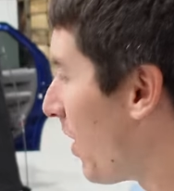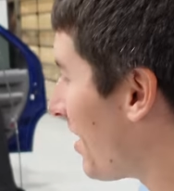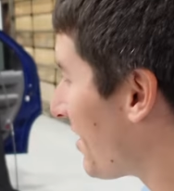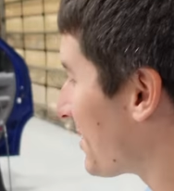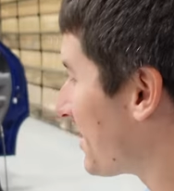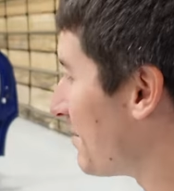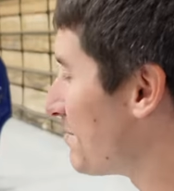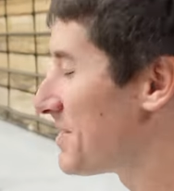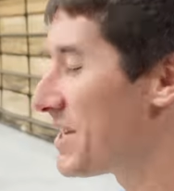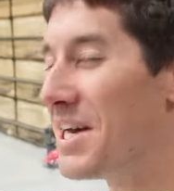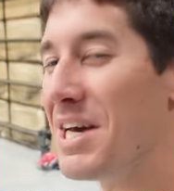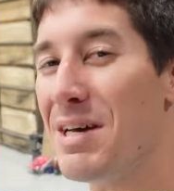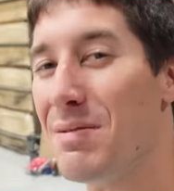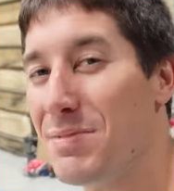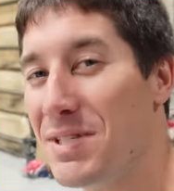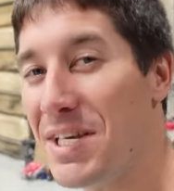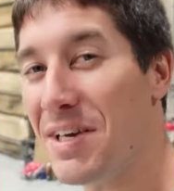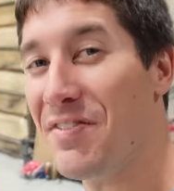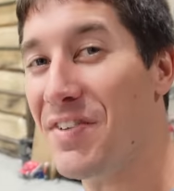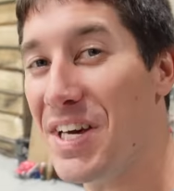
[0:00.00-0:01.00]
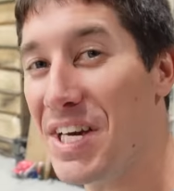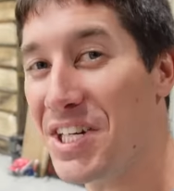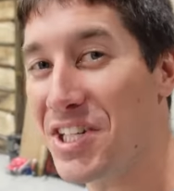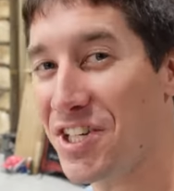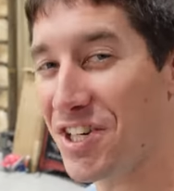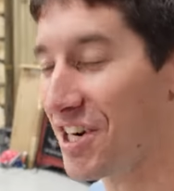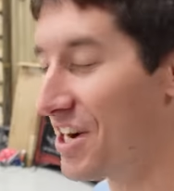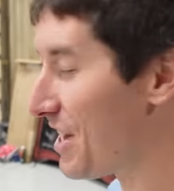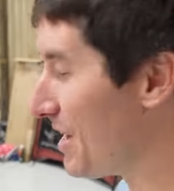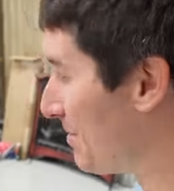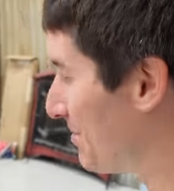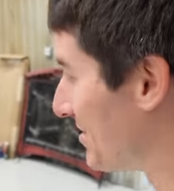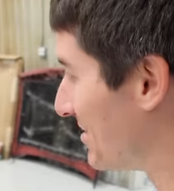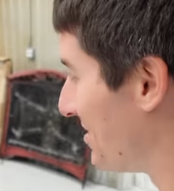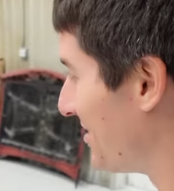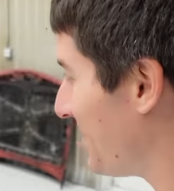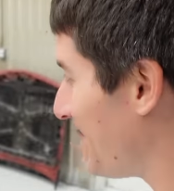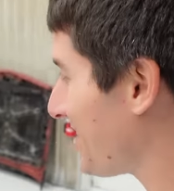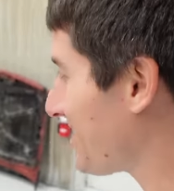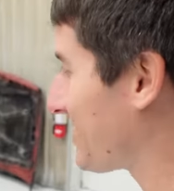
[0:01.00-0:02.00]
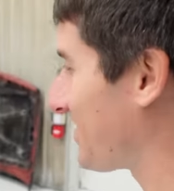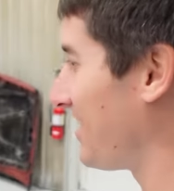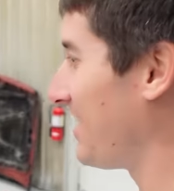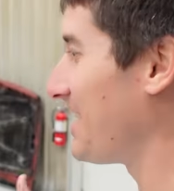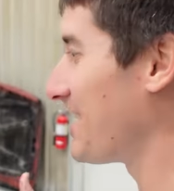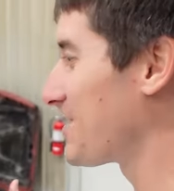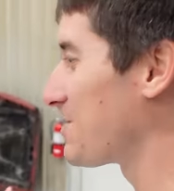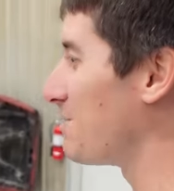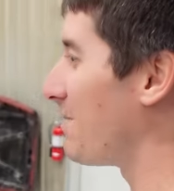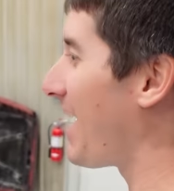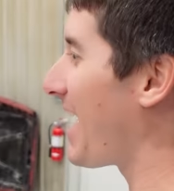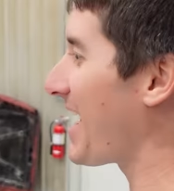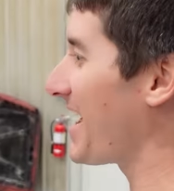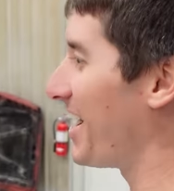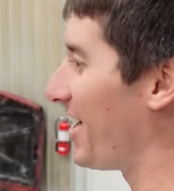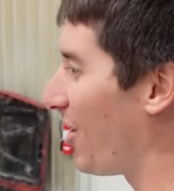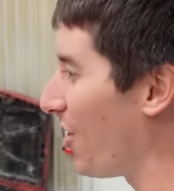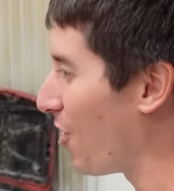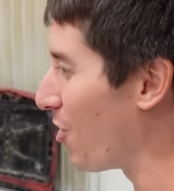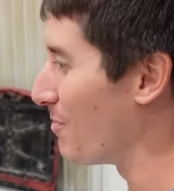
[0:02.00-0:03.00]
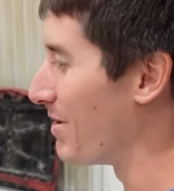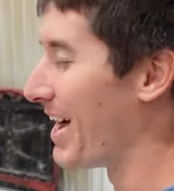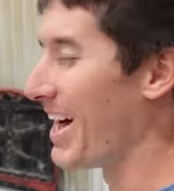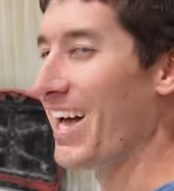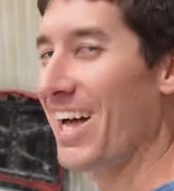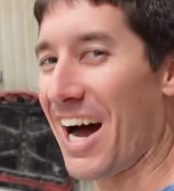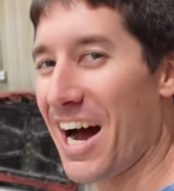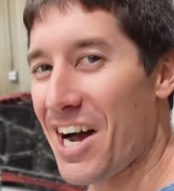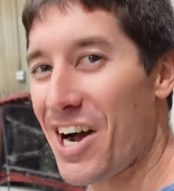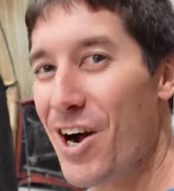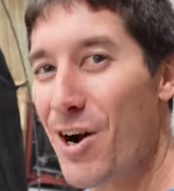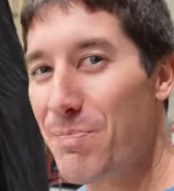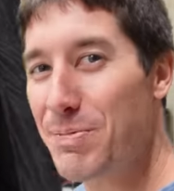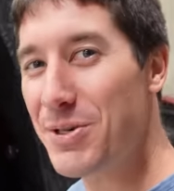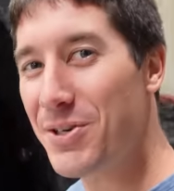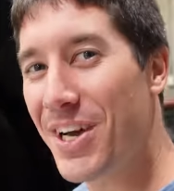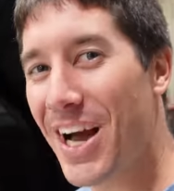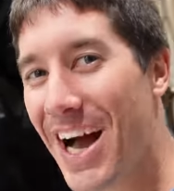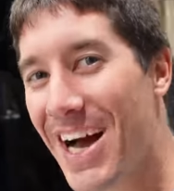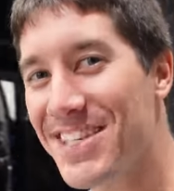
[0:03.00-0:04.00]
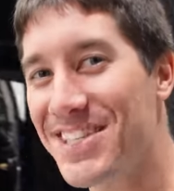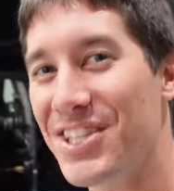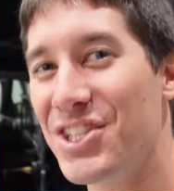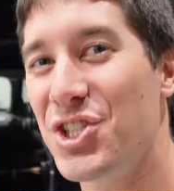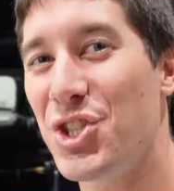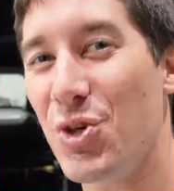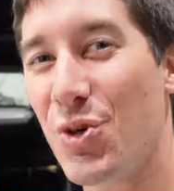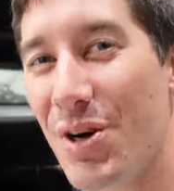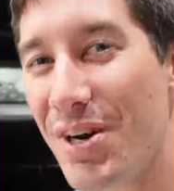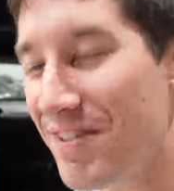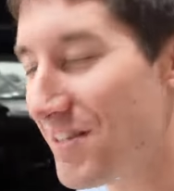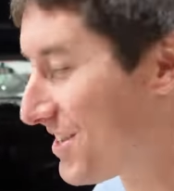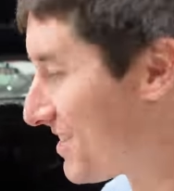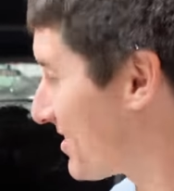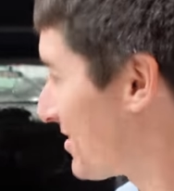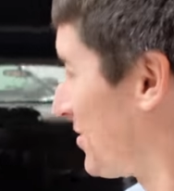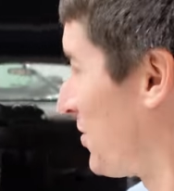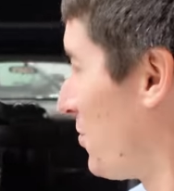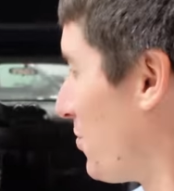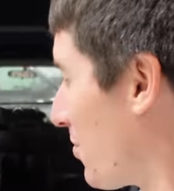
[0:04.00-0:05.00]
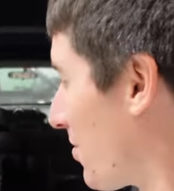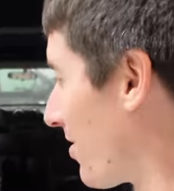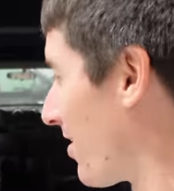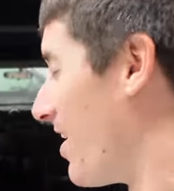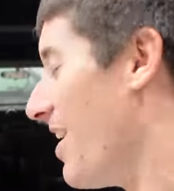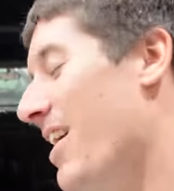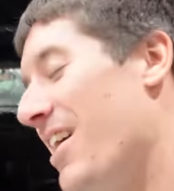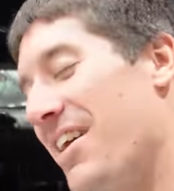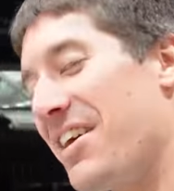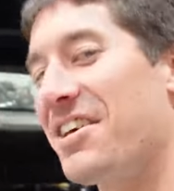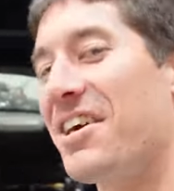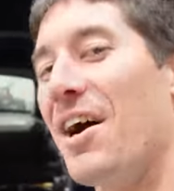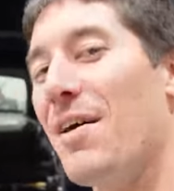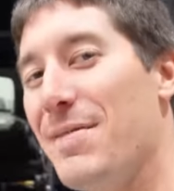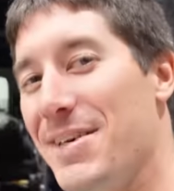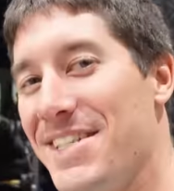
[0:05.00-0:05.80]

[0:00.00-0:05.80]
welcome to MTV Cribs. This is my home. I hope you guys enjoy this tour. Come